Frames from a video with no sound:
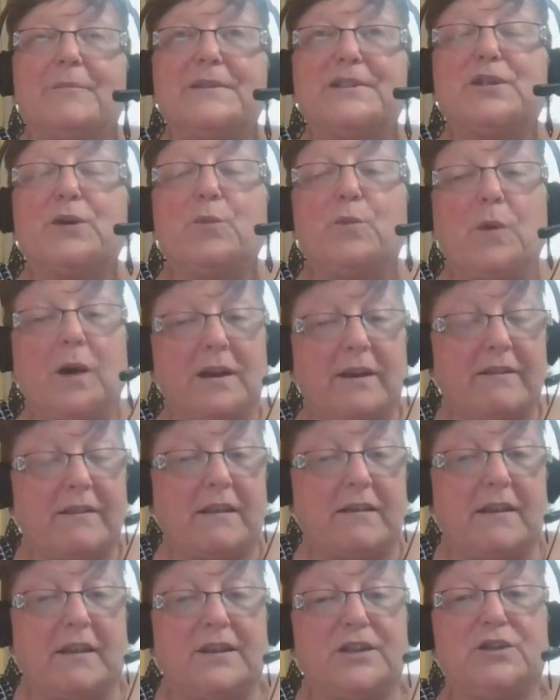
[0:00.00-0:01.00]
So one of
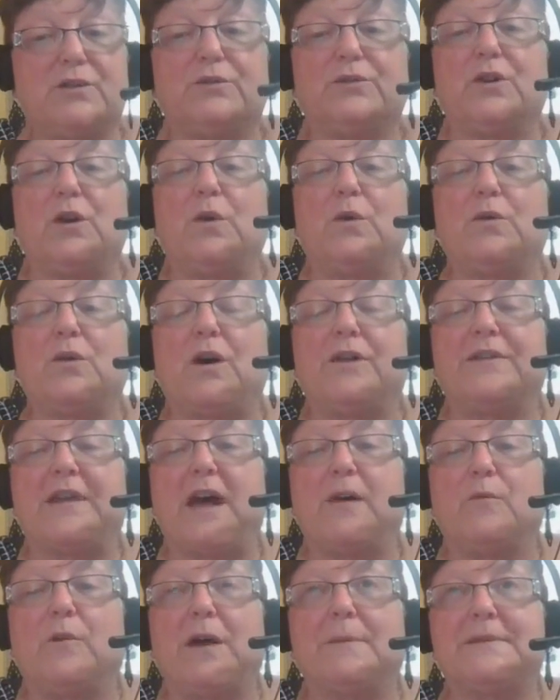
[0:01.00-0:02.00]
the things you'll note on
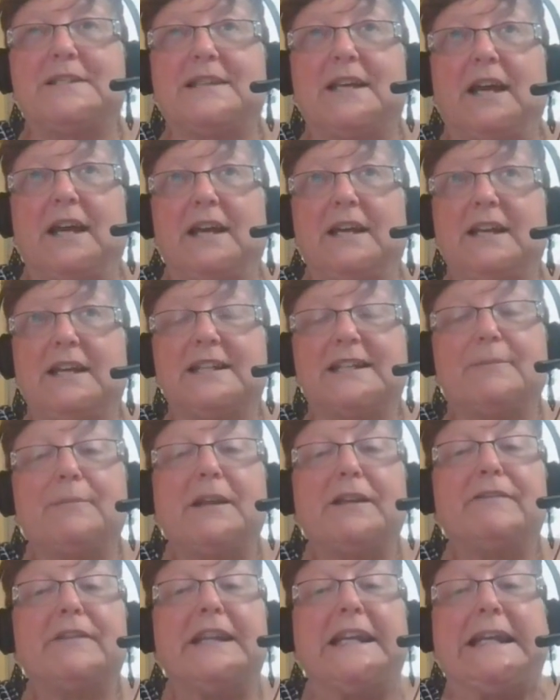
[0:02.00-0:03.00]
that website is a
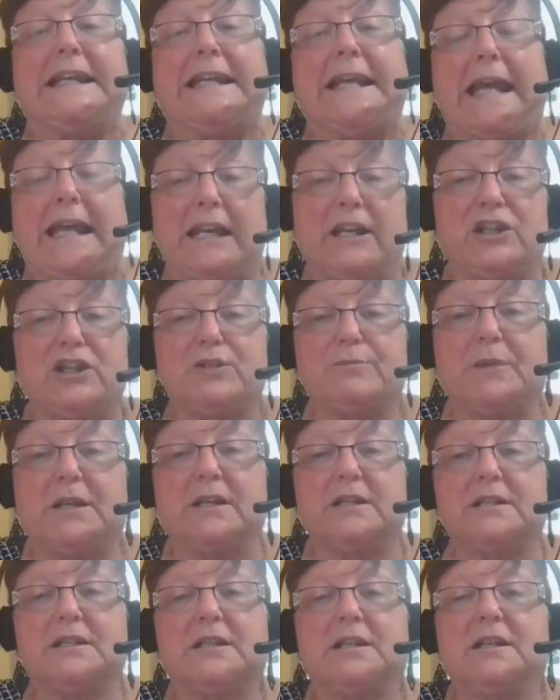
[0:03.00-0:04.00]
bit of an
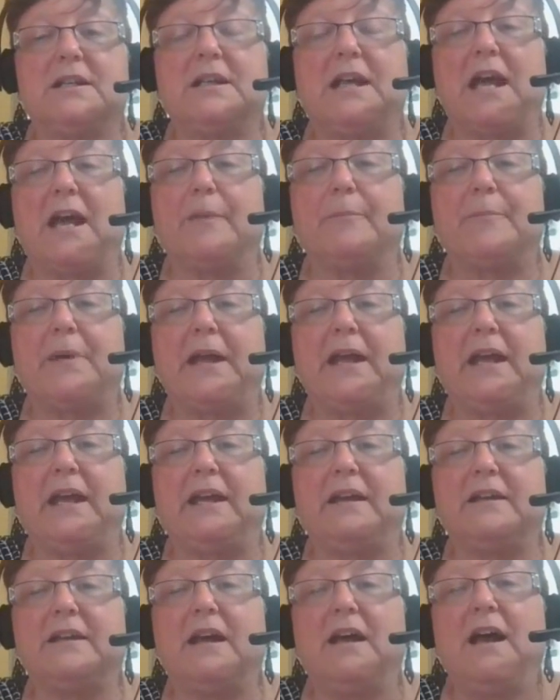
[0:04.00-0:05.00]
engagement
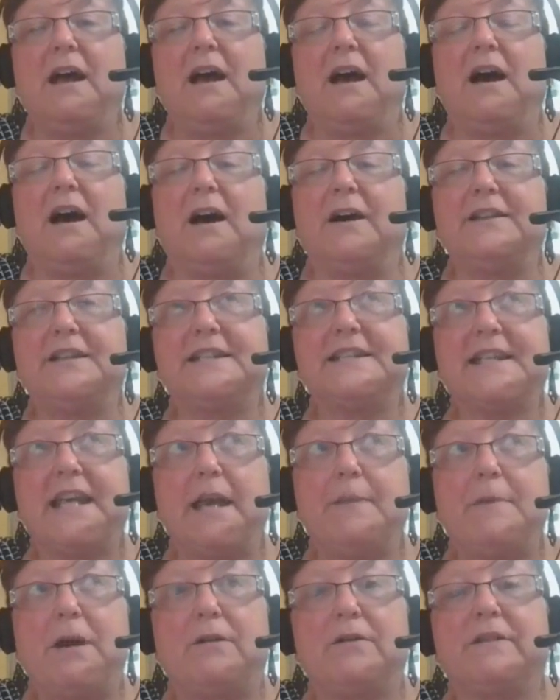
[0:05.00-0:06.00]
campaign. This
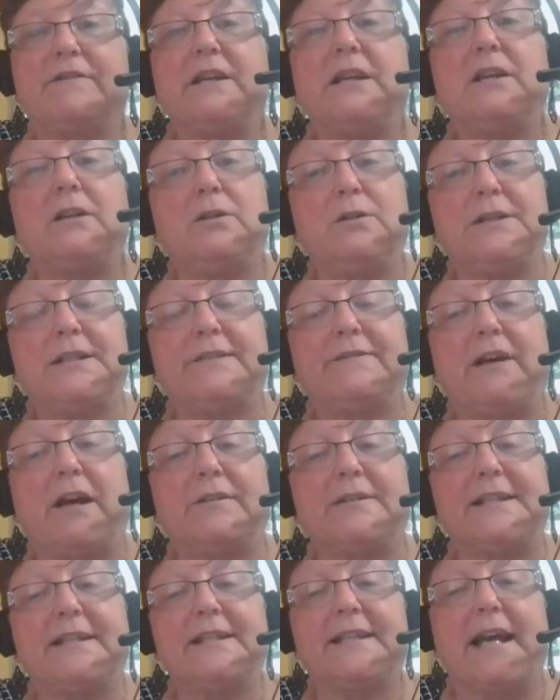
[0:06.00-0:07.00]
came out of the Inclusive
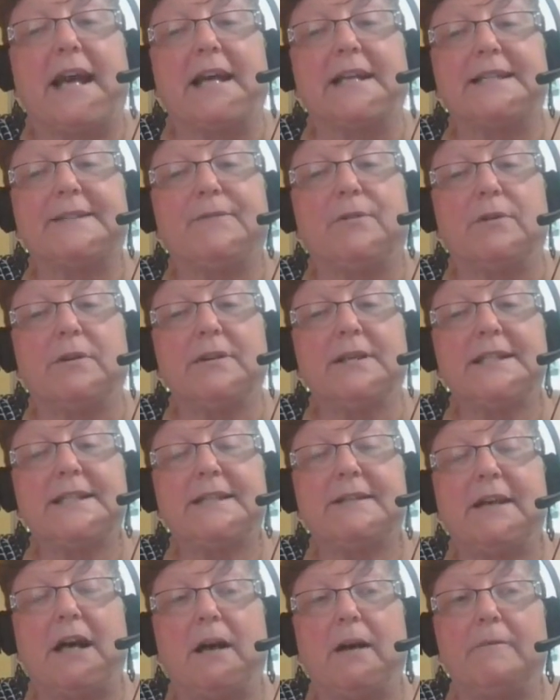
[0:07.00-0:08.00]
Housing Task
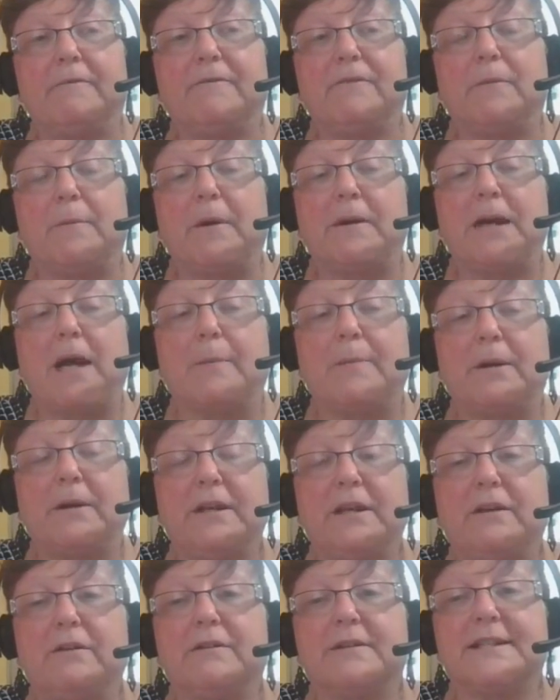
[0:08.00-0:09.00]
Force from a couple
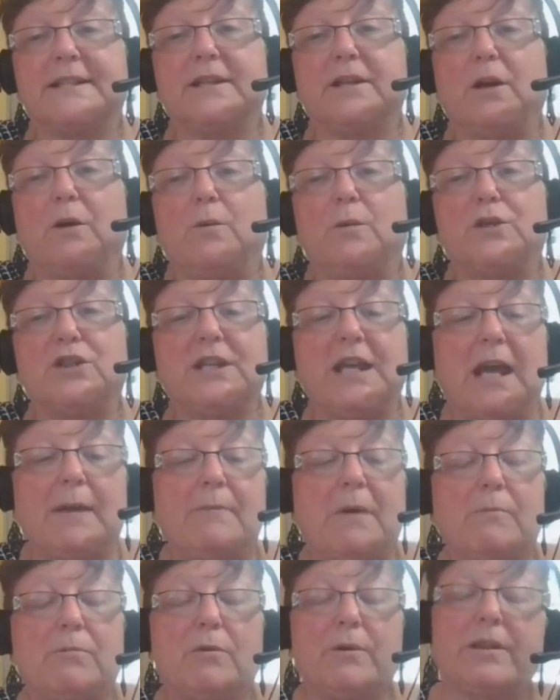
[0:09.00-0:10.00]
of years ago, which
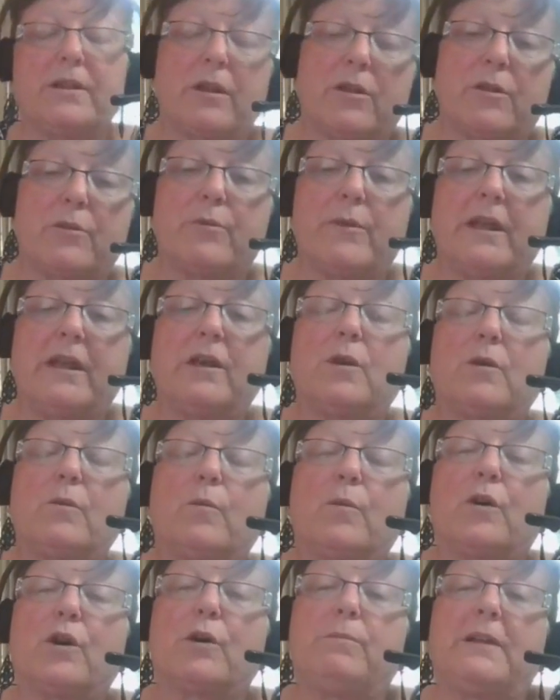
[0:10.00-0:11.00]
came up with a 3-year
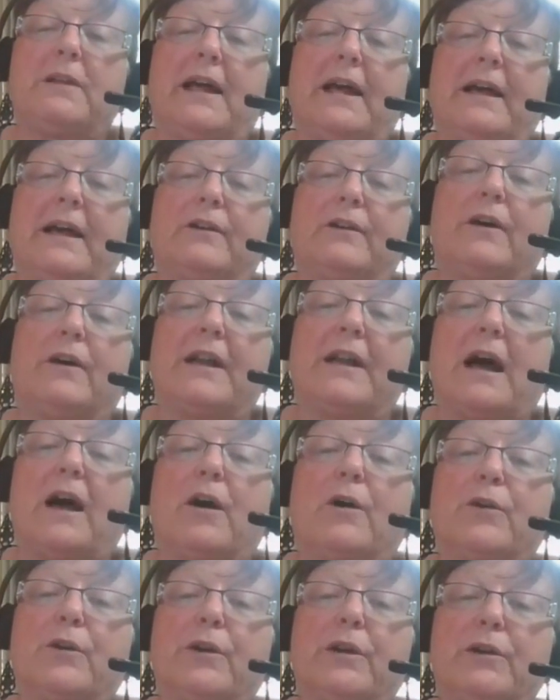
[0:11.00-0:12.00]
work plan on
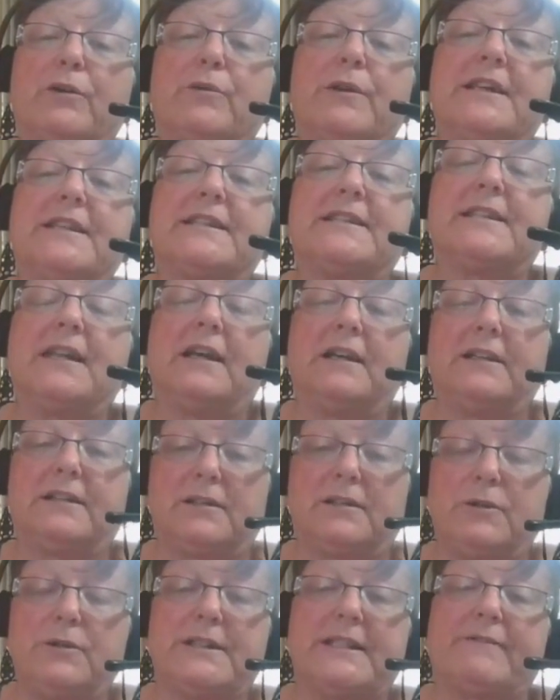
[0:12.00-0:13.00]
how to increase
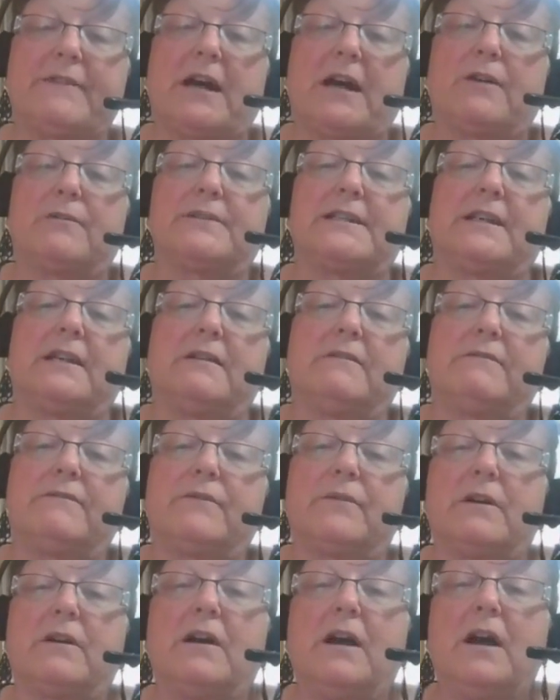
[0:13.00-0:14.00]
inclusive housing
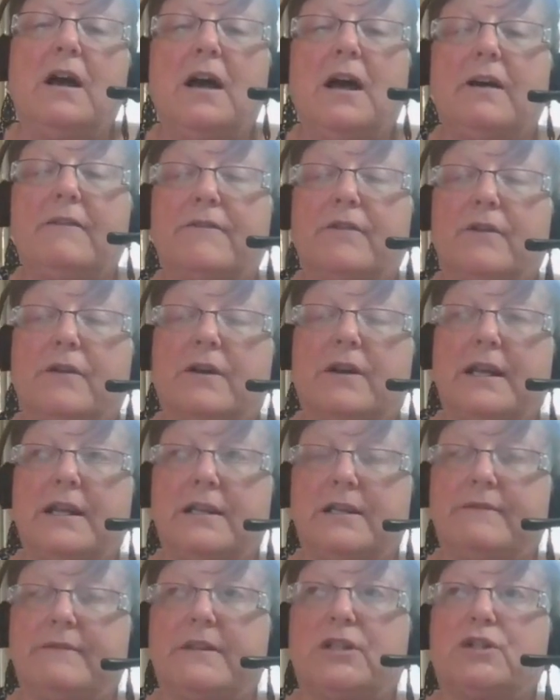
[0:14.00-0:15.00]
for
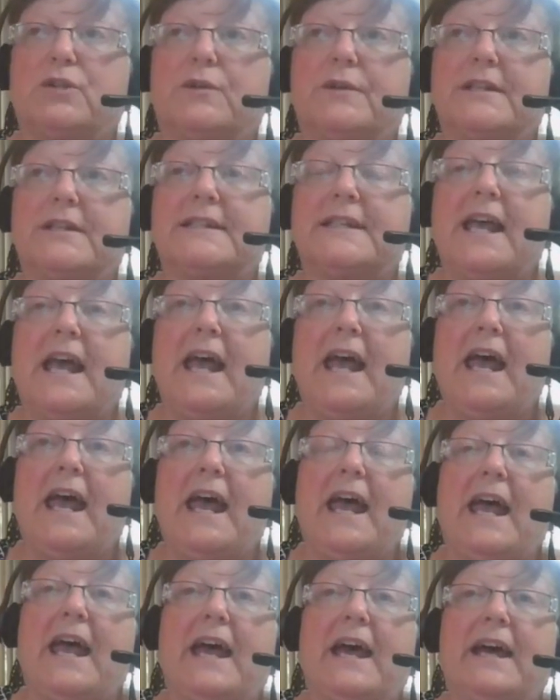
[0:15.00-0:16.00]
individuals.
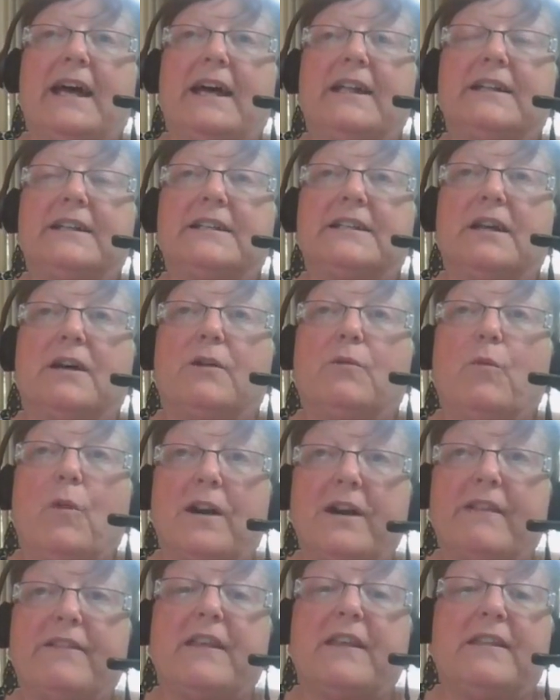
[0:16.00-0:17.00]
And
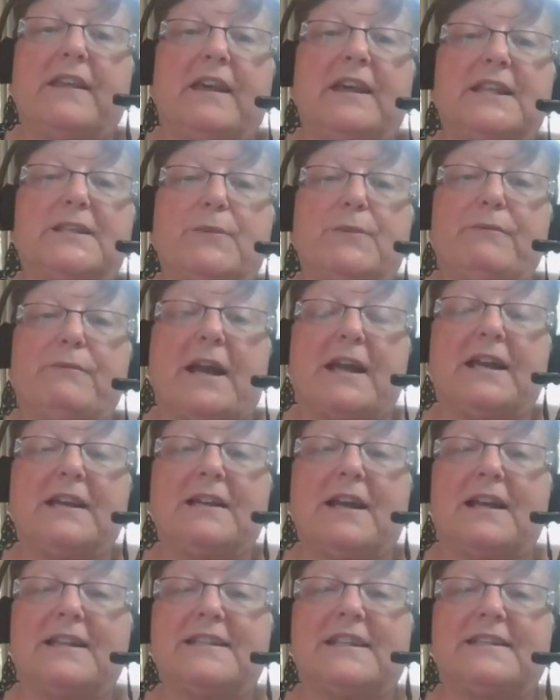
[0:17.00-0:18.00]
one of the things we
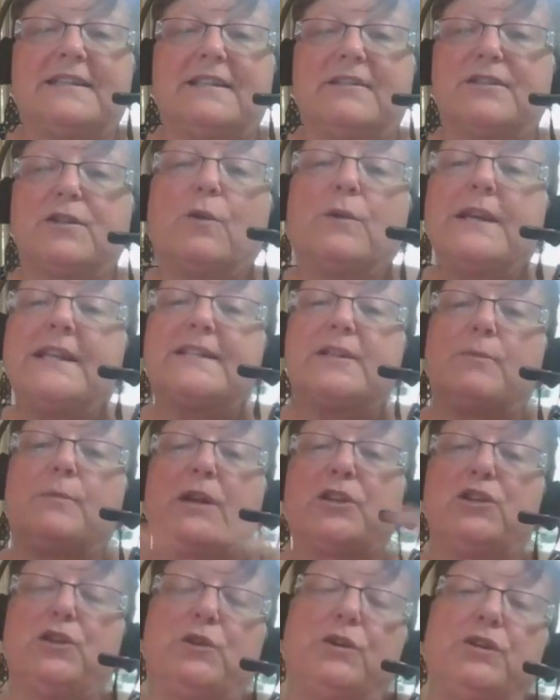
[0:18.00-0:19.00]
recognize is there's only so
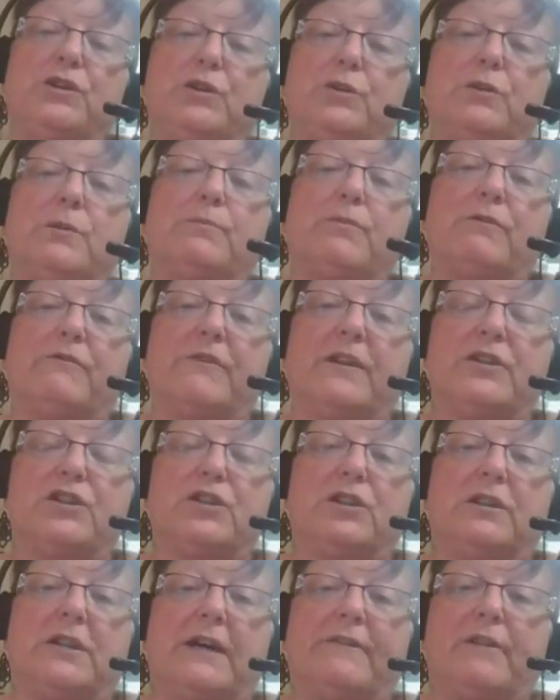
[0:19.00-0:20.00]
much you can do at a
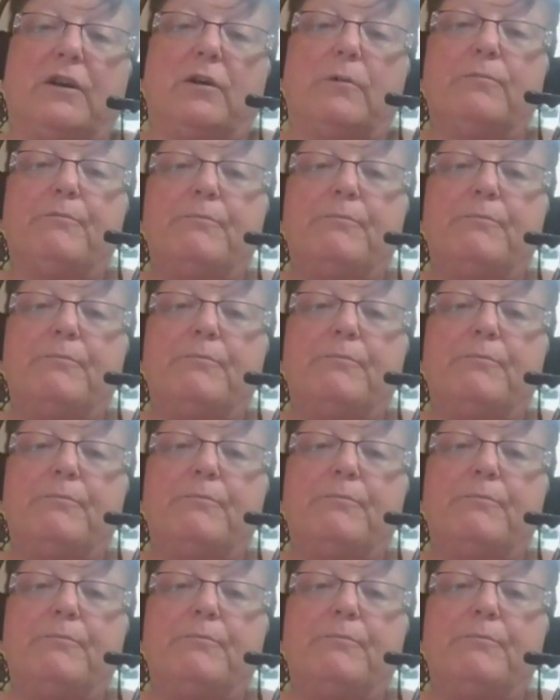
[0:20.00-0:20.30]
provincial level.